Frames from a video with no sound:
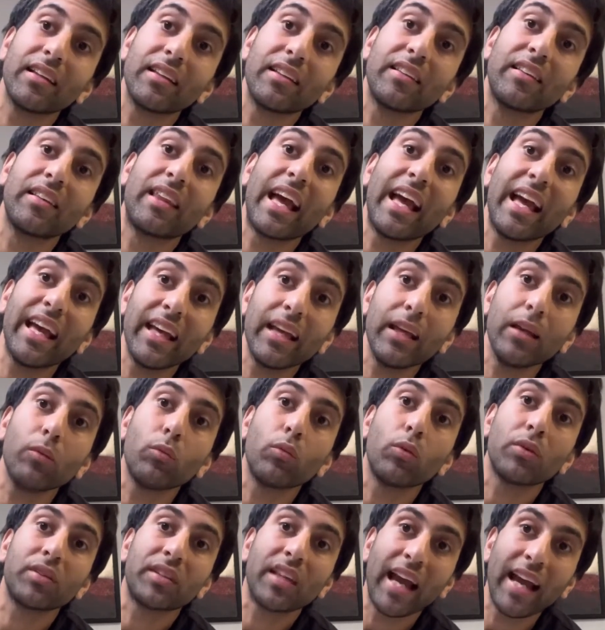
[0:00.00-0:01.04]
they
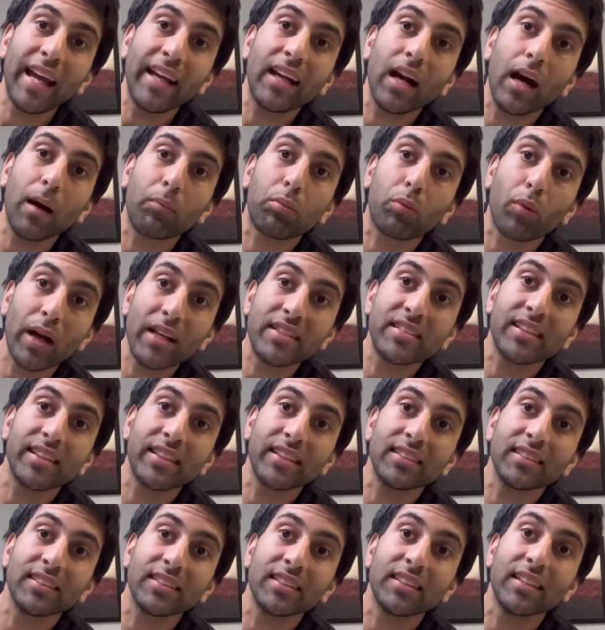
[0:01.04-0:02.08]
will take up
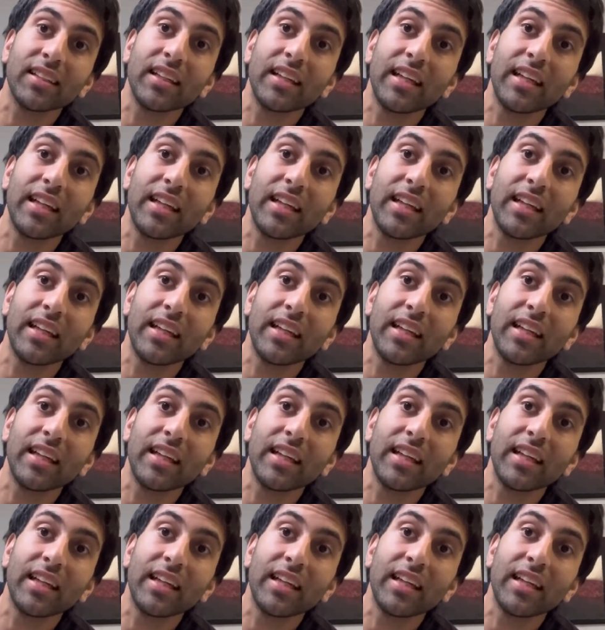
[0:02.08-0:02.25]
residence